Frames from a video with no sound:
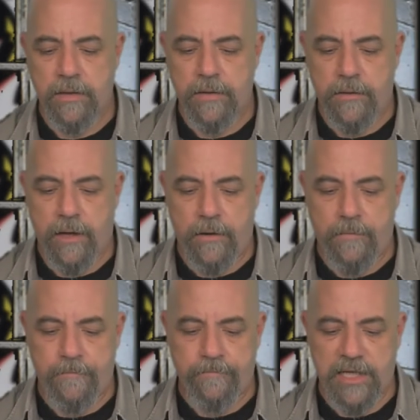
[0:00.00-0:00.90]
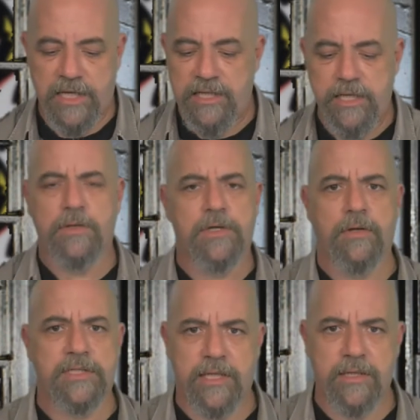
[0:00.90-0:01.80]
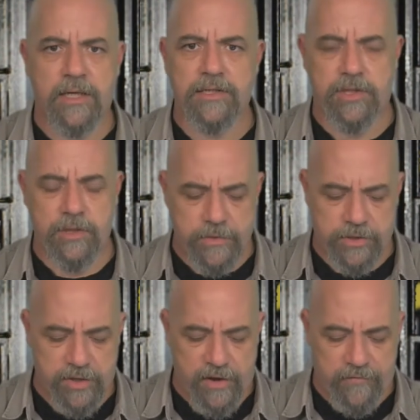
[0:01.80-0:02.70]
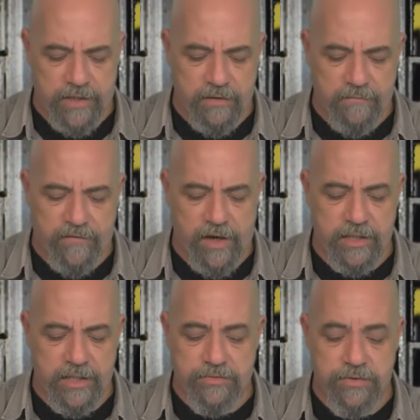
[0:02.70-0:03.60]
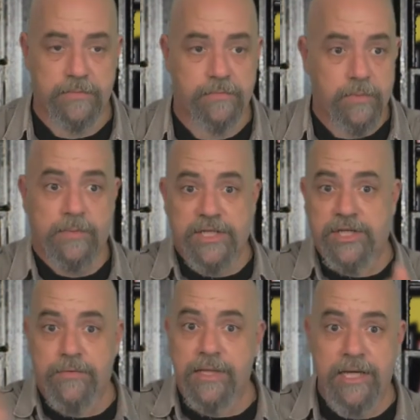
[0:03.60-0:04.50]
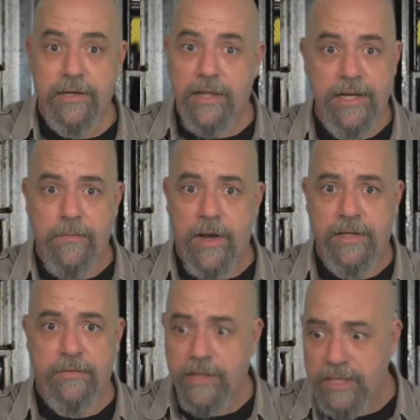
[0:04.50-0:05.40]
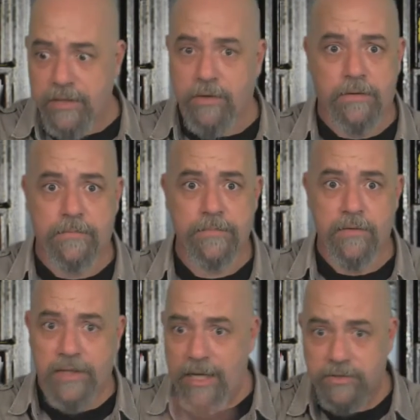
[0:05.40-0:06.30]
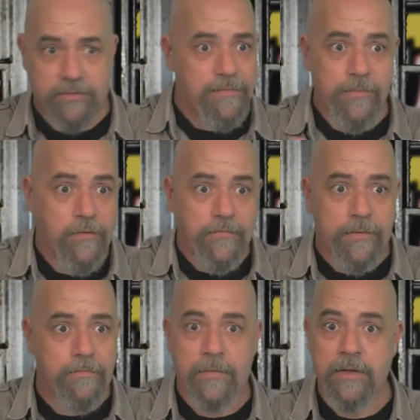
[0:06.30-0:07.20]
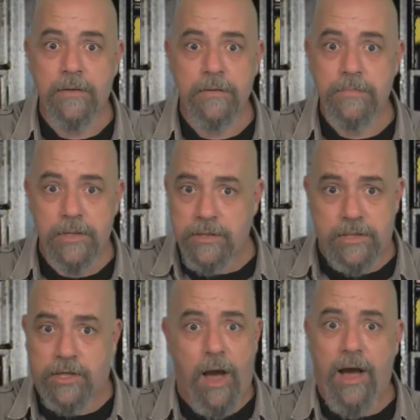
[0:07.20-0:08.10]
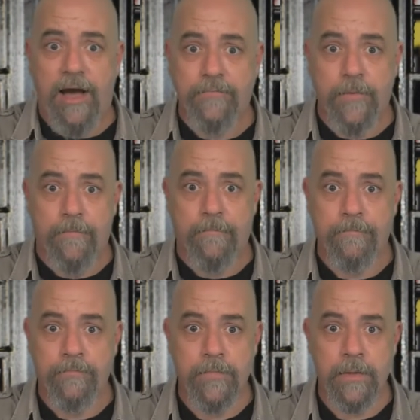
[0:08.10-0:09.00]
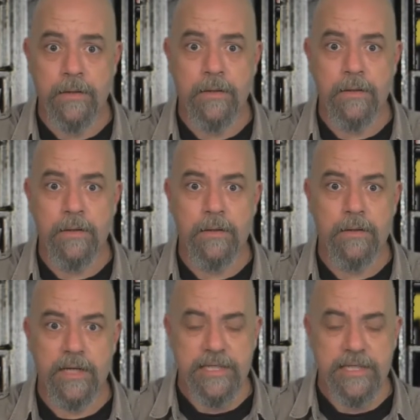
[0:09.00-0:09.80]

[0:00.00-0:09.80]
illegal content like human trafficking and violent extremism, which are illegal anyway? They're illegal. You're allowed to remove them. You can't have them. It